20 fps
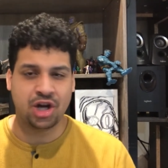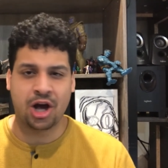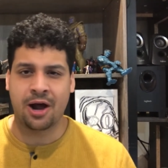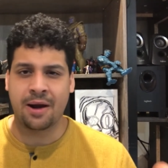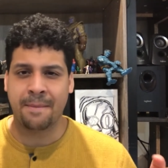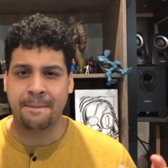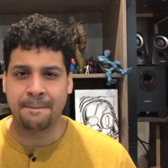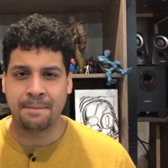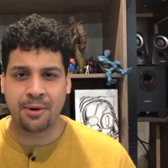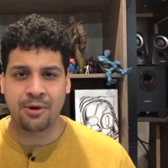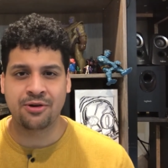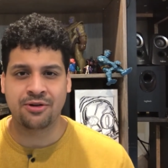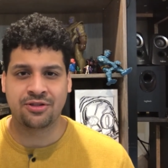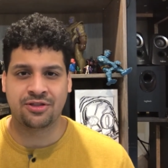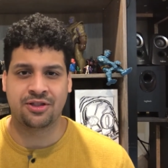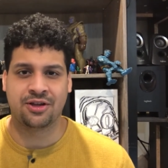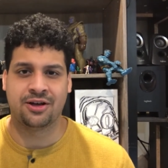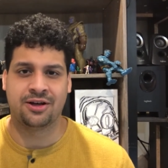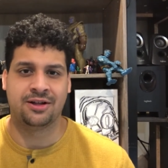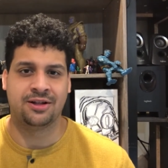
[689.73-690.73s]
Jon
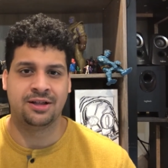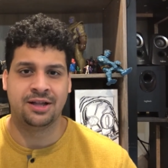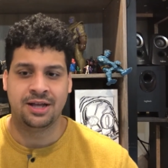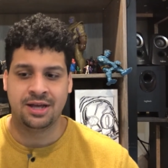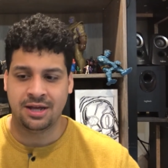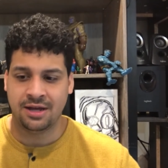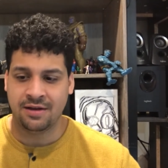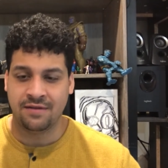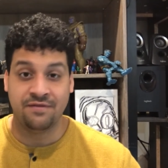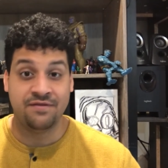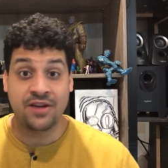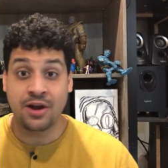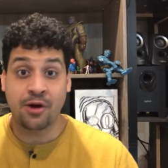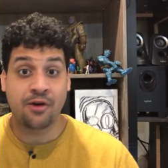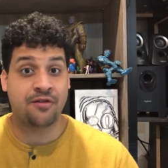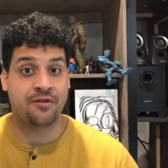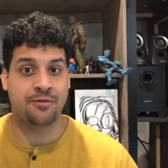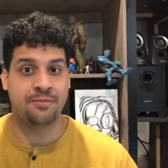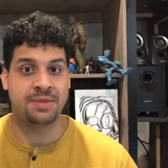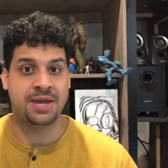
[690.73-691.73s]
Bernthal,
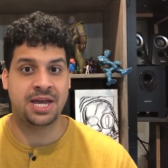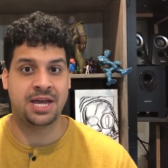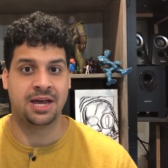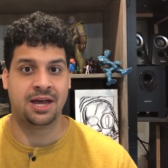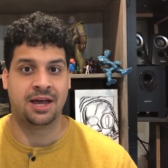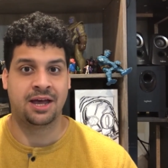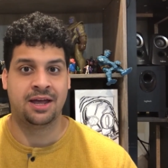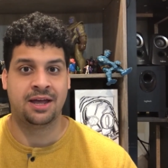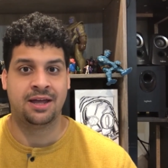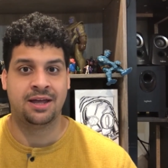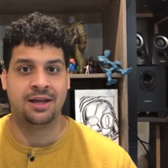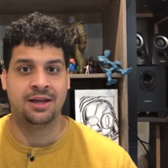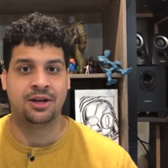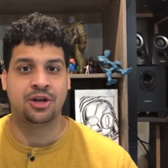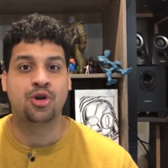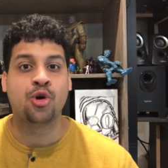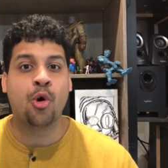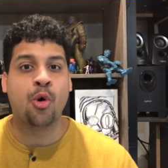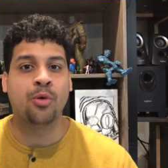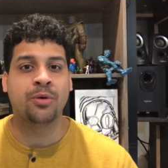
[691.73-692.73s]
Vera Farmiga,
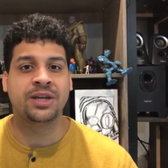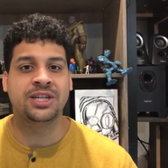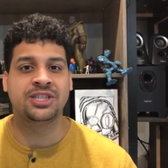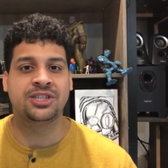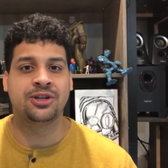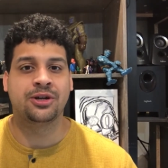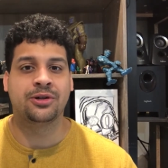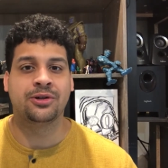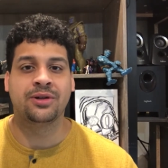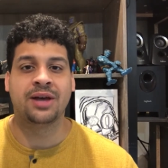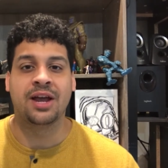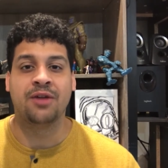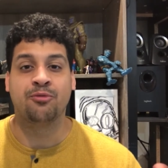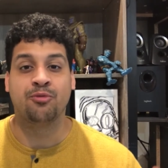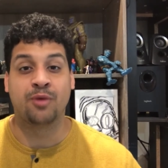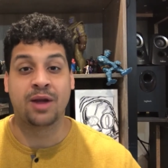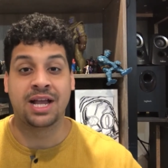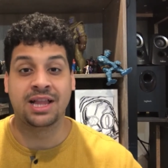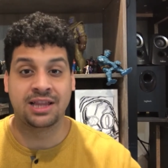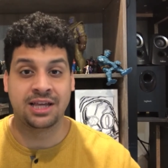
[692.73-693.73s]
Corey Stoll,
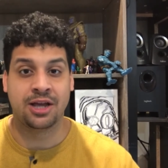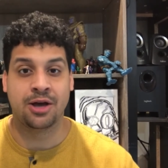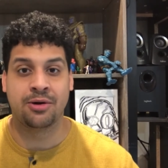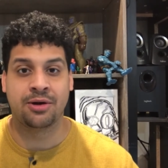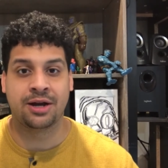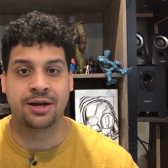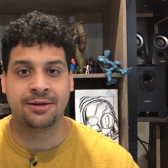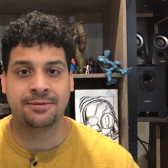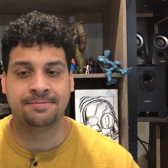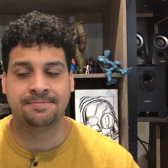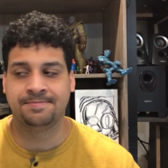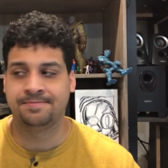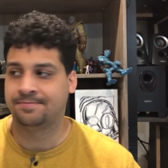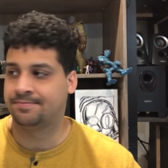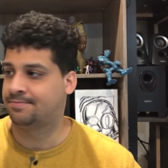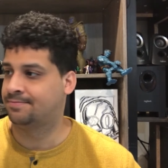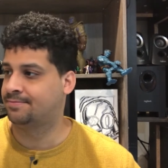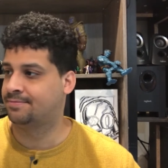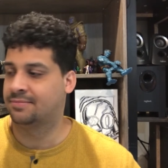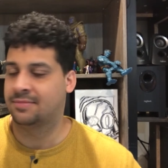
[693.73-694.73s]
and Ray Liotta.
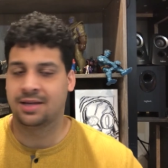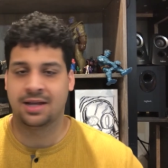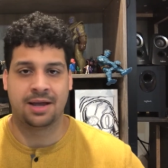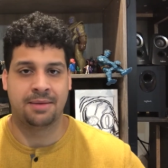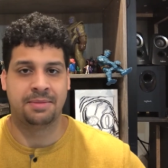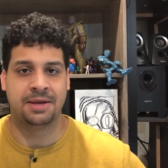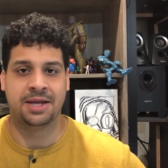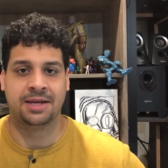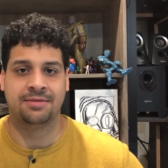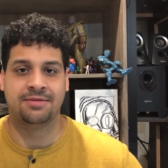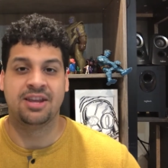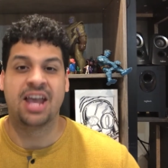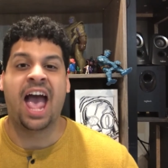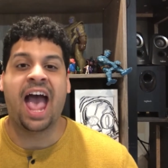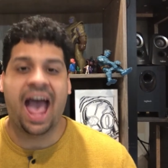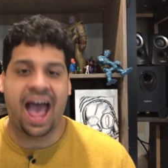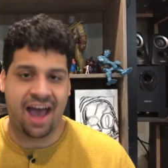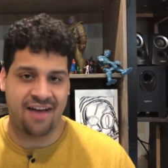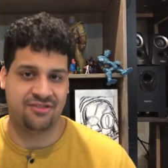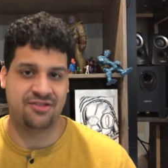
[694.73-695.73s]
I
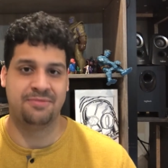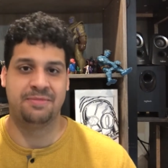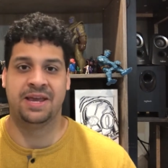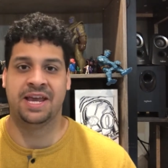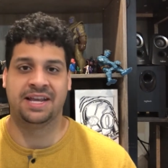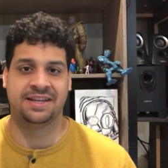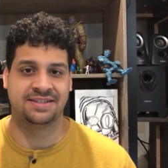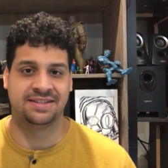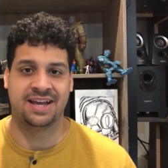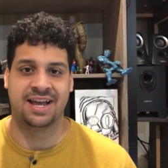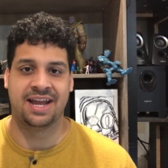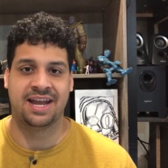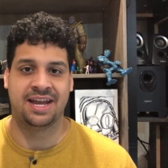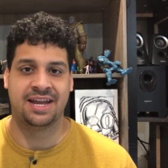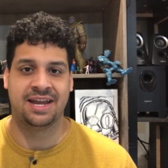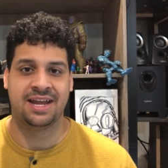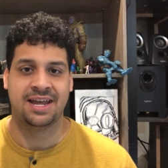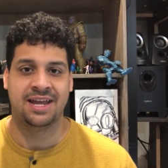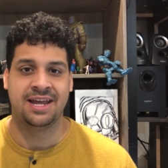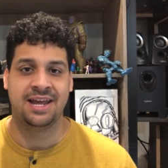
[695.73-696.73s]
mean, you have to be
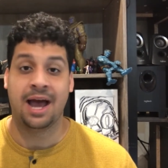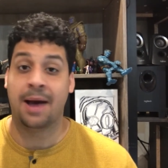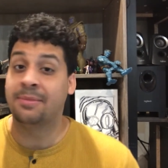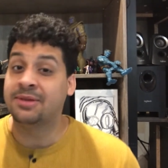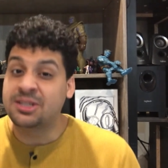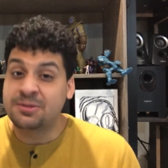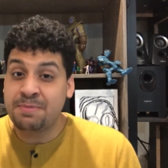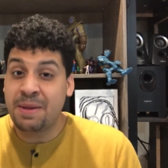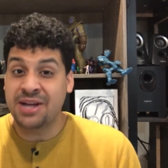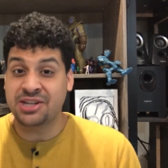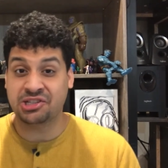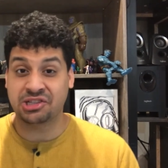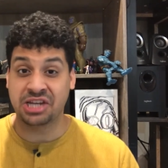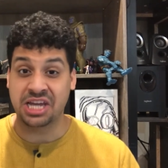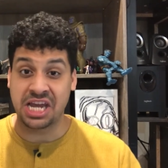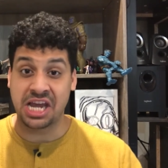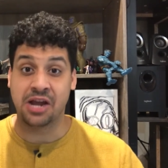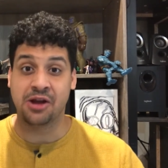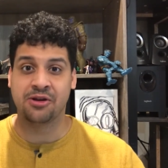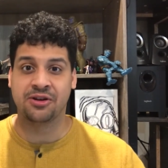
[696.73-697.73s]
excited. I'm
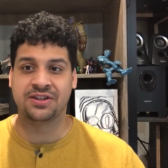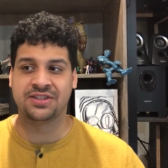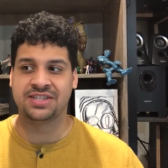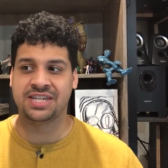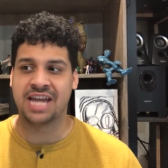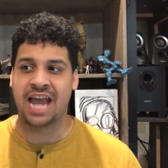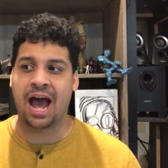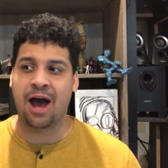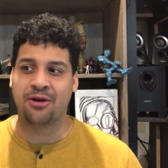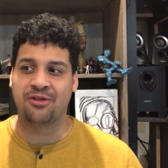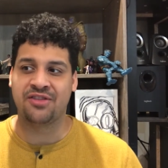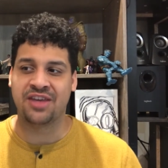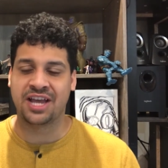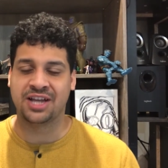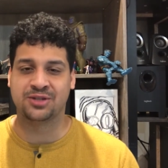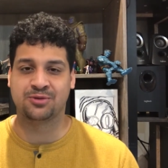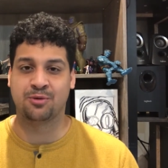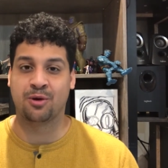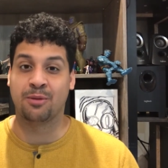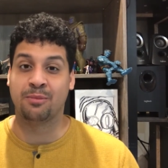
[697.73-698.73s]
especially eager to see how
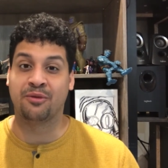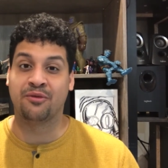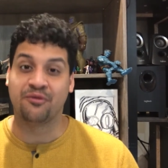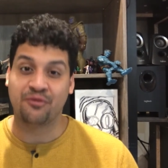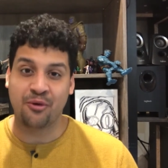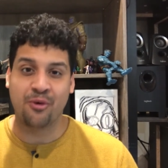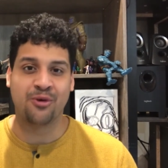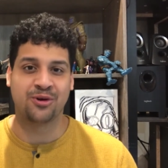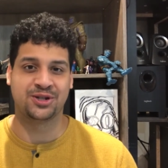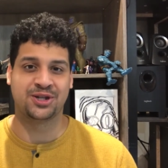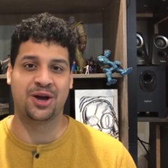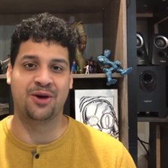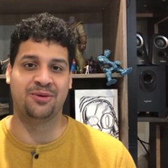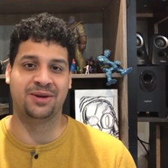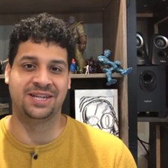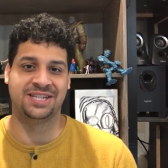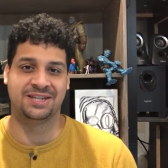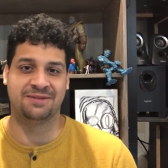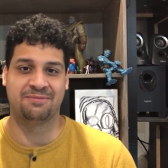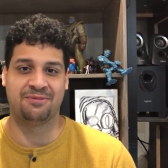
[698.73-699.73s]
things were before
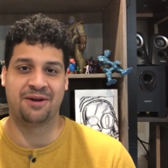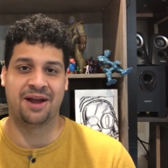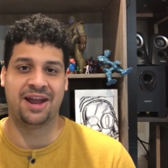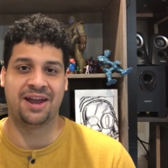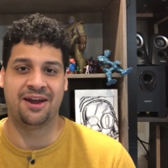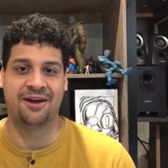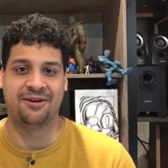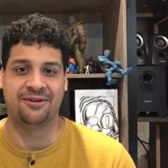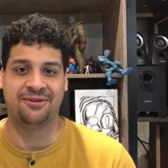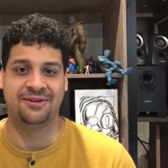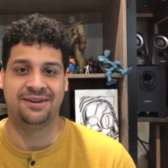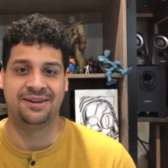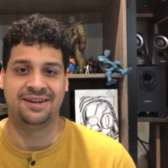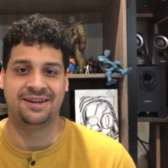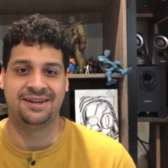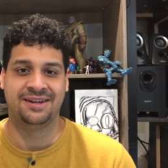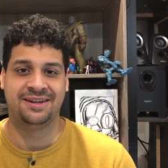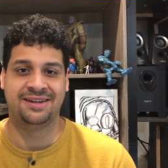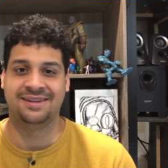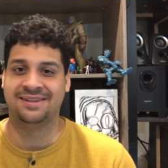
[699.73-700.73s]
Tony Soprano.
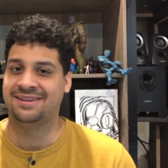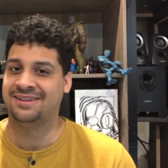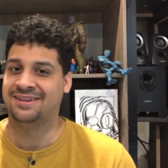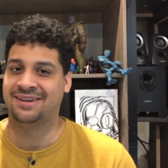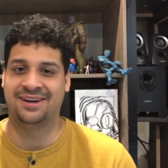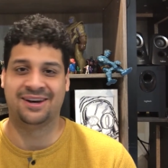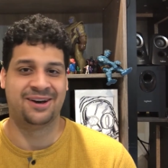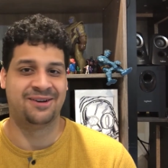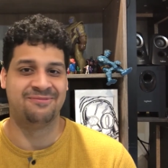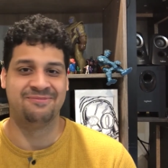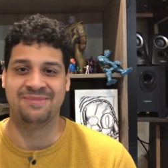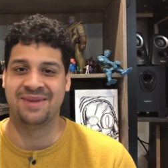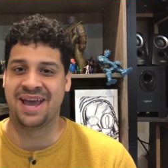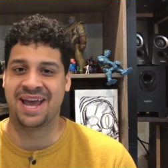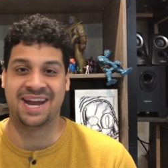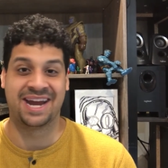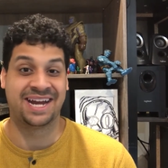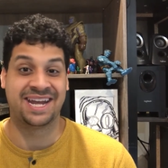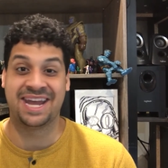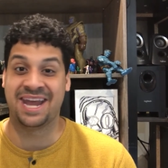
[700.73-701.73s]
Oh
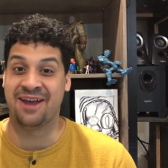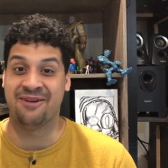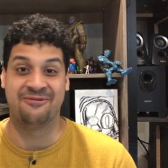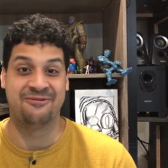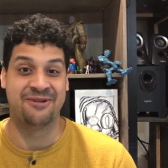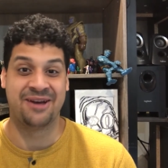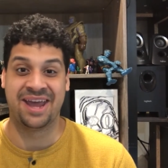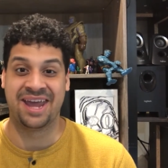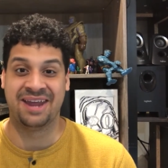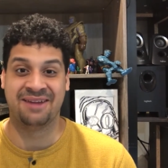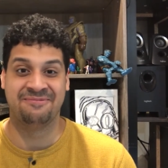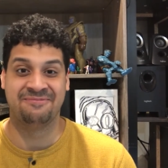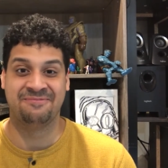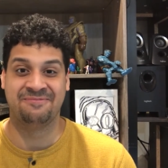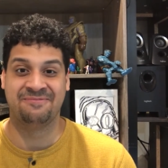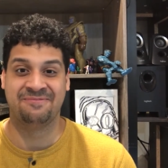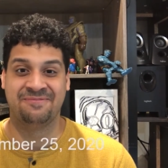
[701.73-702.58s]
man, I can't wait.